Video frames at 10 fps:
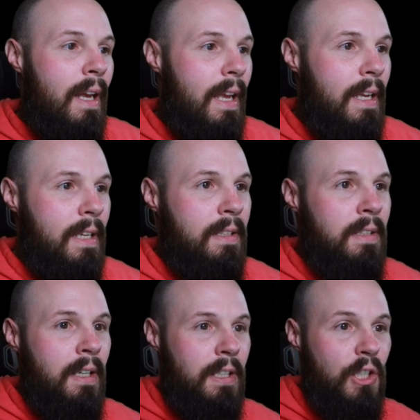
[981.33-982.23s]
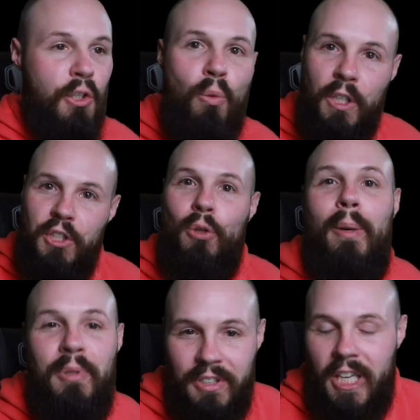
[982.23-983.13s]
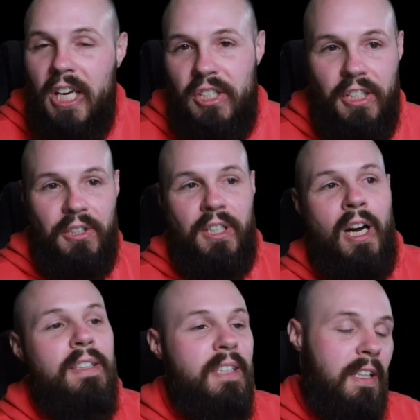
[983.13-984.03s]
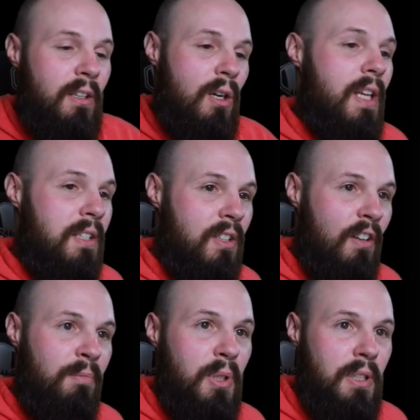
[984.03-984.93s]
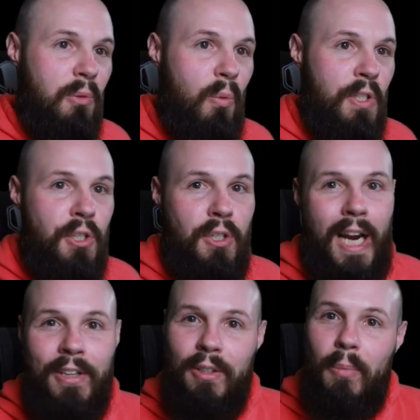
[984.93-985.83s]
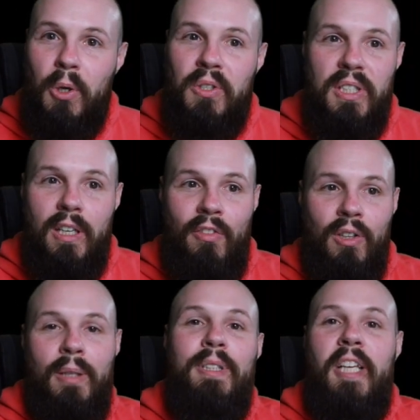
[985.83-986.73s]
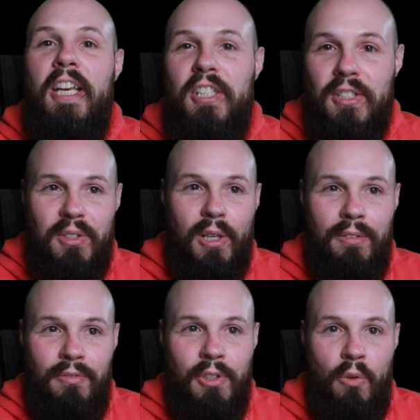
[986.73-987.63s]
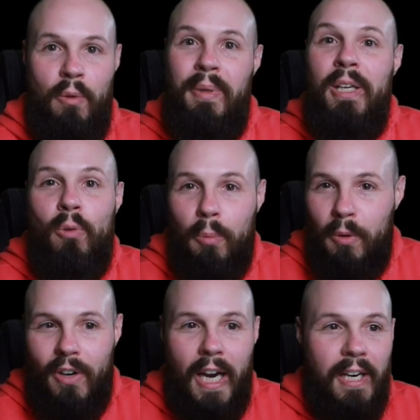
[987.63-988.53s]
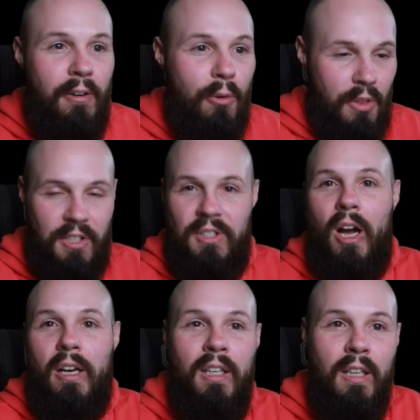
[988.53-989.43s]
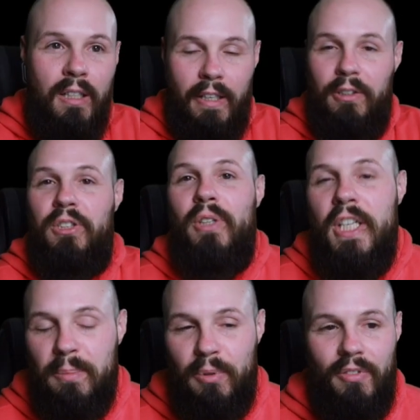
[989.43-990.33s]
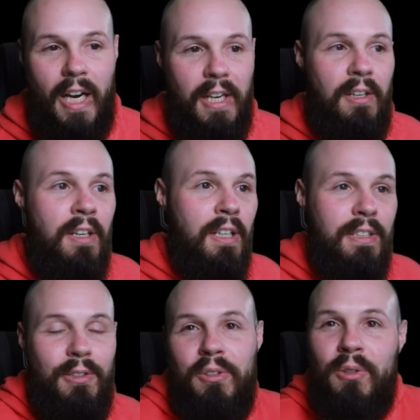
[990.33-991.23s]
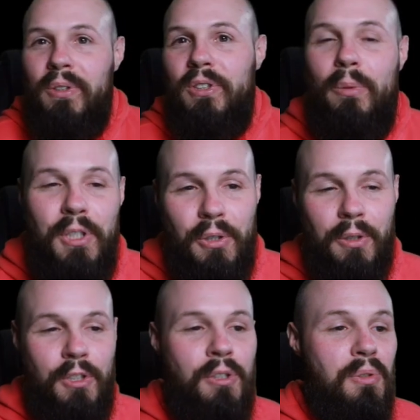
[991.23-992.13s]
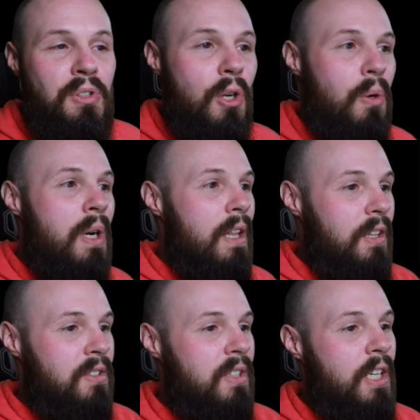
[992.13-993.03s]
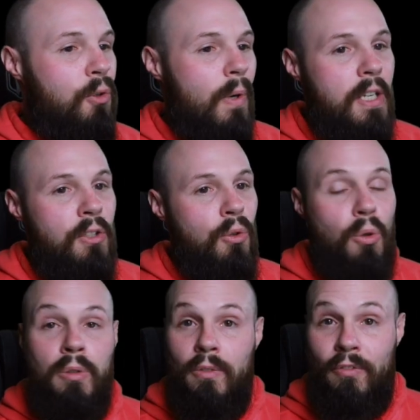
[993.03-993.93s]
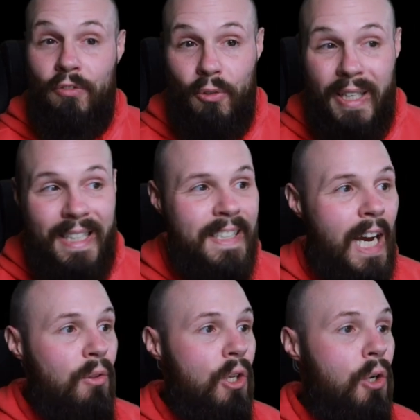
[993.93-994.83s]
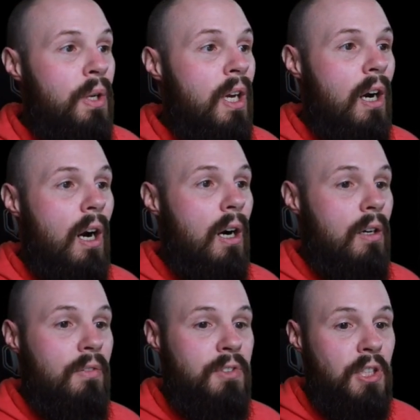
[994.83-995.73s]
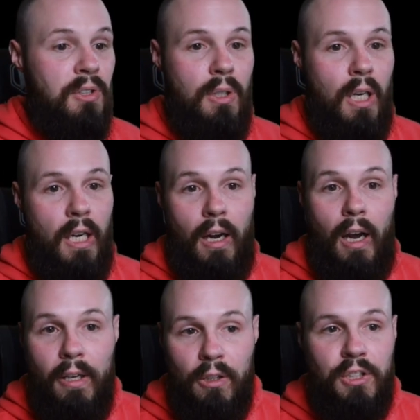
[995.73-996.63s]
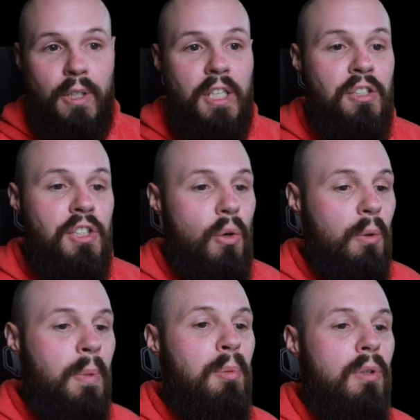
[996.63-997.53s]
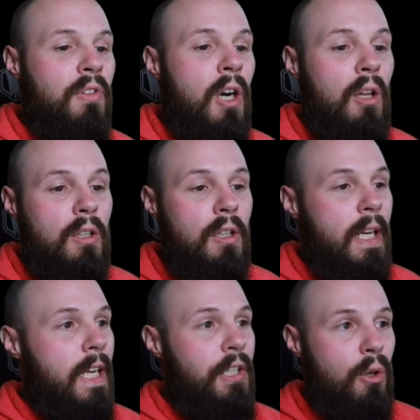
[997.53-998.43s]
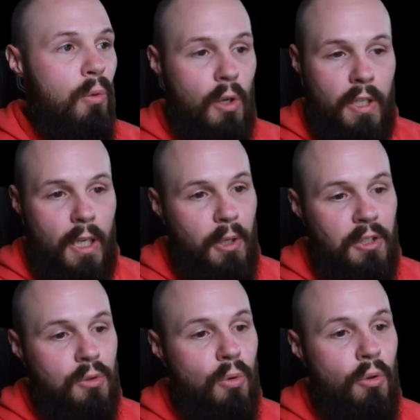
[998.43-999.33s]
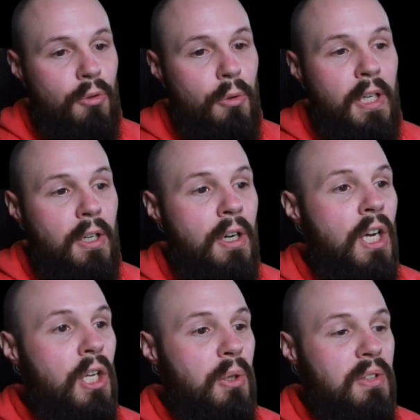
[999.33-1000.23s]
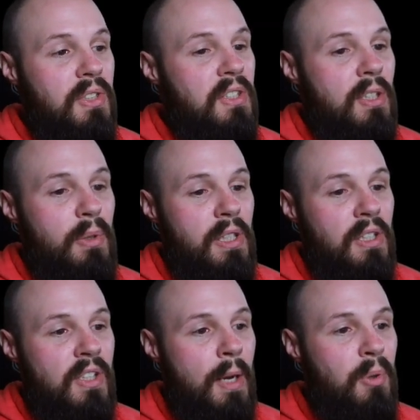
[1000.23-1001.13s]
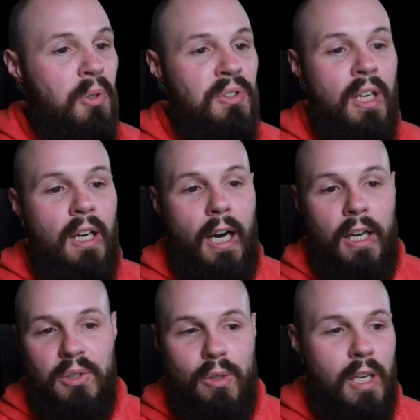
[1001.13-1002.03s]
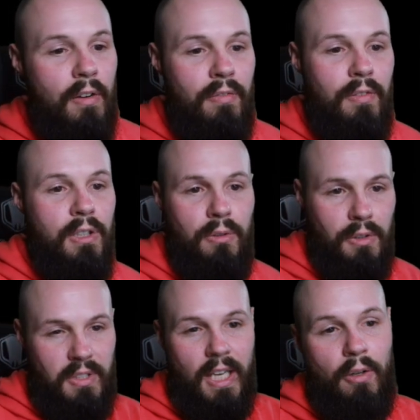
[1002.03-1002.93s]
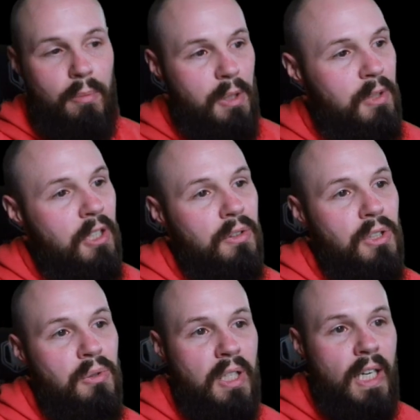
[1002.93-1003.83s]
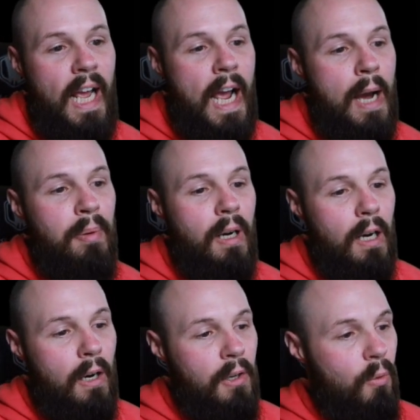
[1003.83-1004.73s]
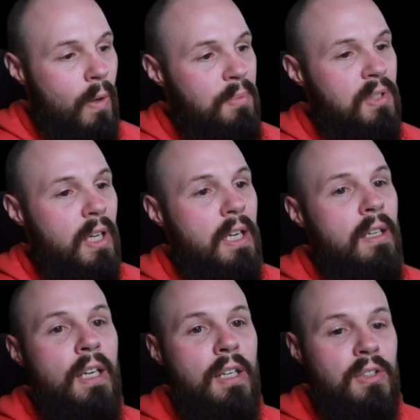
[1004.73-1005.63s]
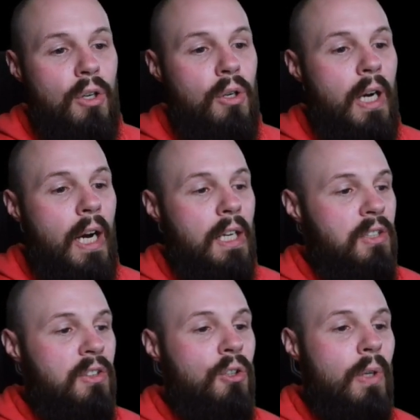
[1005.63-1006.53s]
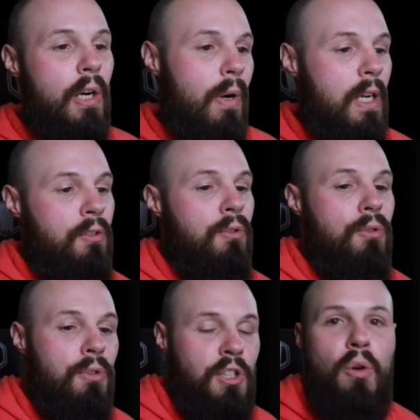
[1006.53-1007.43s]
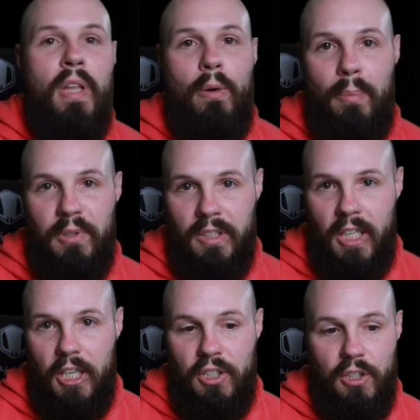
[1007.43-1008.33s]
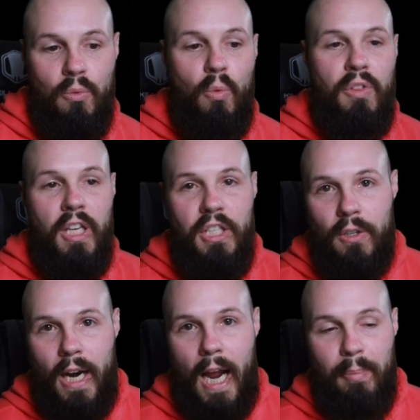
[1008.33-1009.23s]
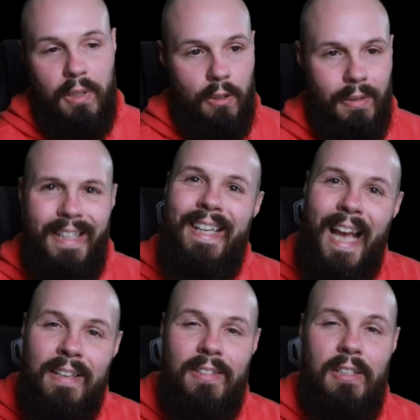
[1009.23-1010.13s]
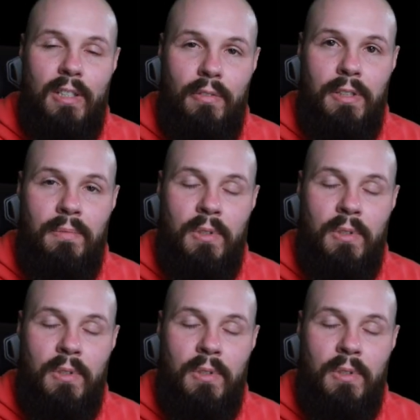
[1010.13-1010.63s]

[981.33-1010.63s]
And, you want to show representation in your content and all that stuff. But when you're at the mercy of the limitations of, the B-roll provider or the stock illustration provider, there's only so much you can choose. So this is a great tool, free to download, of just illustrations showing people of color in your work. And I'm going to scroll through here. You can see some of the examples. So you have, you can see how it could be potentially used in an app, on a website. So it's just a great way to show that representation within your app, in the assets of it.